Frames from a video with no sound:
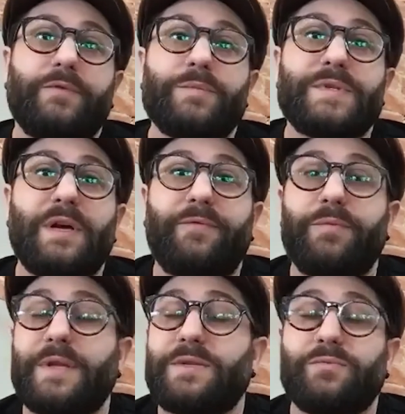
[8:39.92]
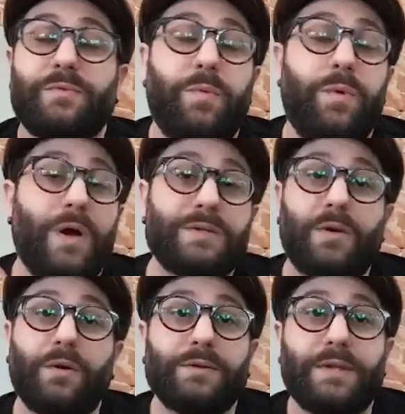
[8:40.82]
stuff that's quite
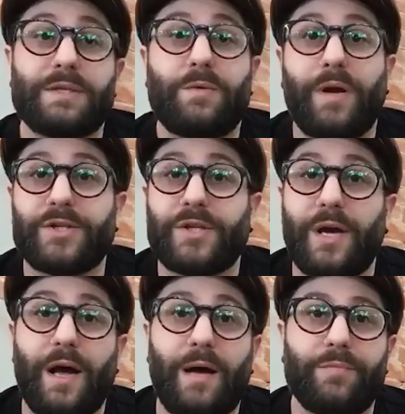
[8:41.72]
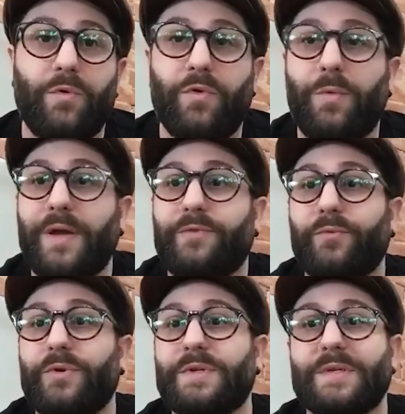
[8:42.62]
solid, that's quite sharp, all the way
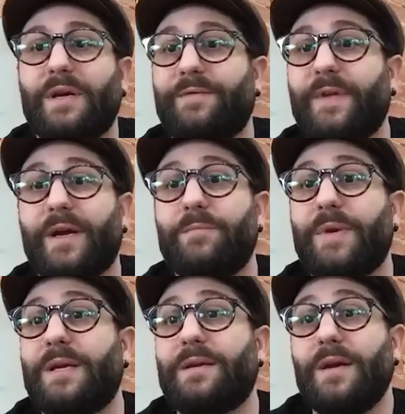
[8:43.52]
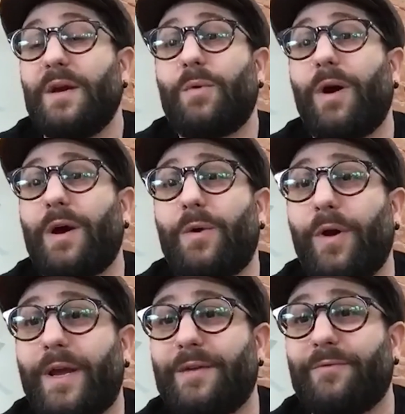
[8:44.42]
through to stuff that can be quite
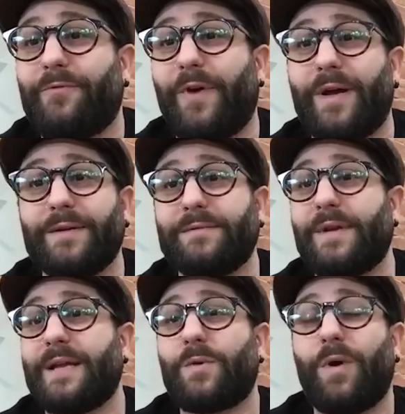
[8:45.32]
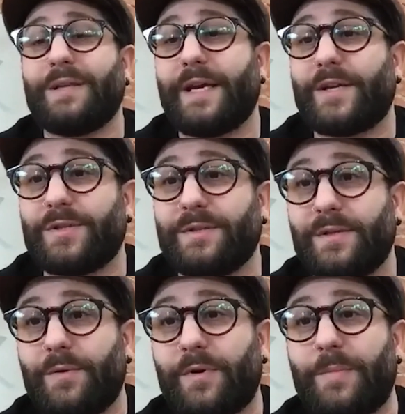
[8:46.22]
quirky and fun and quite textured. Do
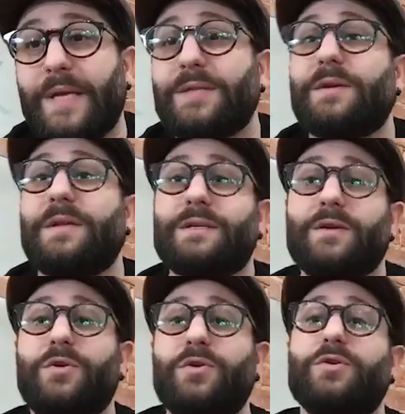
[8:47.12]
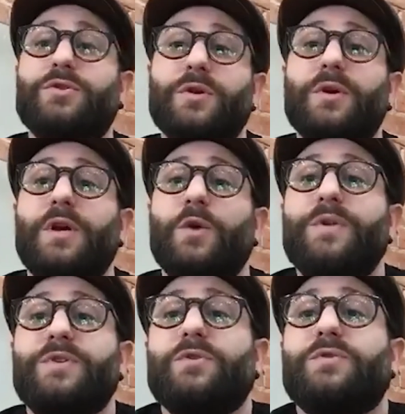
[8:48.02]
you know what I mean? So
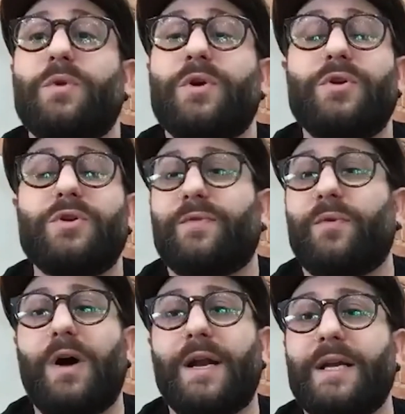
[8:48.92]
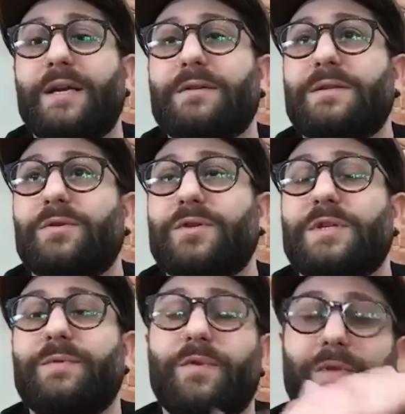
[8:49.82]
we do a huge variety here. It's not
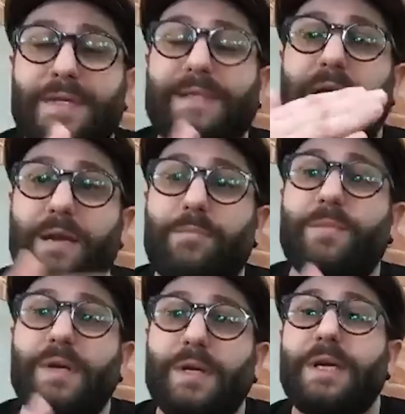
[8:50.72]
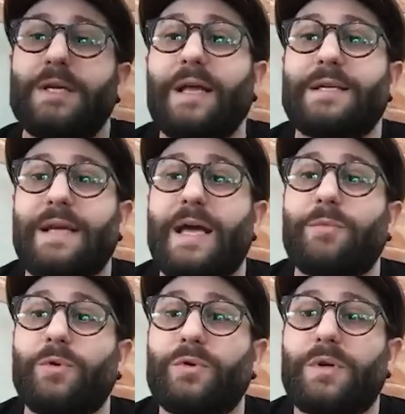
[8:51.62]
just we've got that
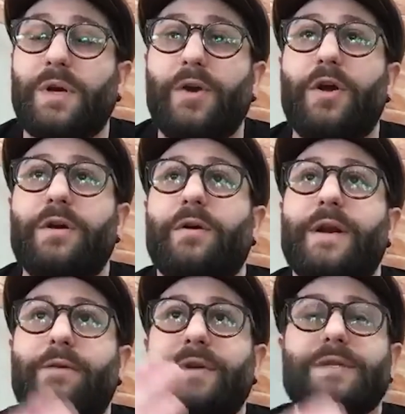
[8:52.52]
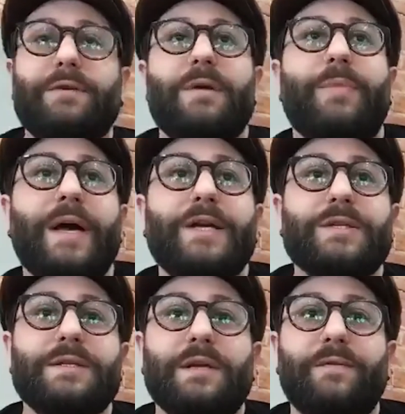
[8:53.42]
same look. I know on our Instagram page
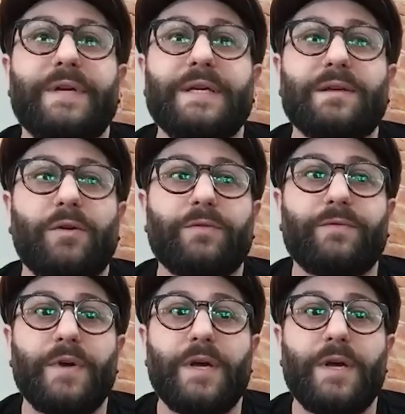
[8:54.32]
and stuff, it is a lot of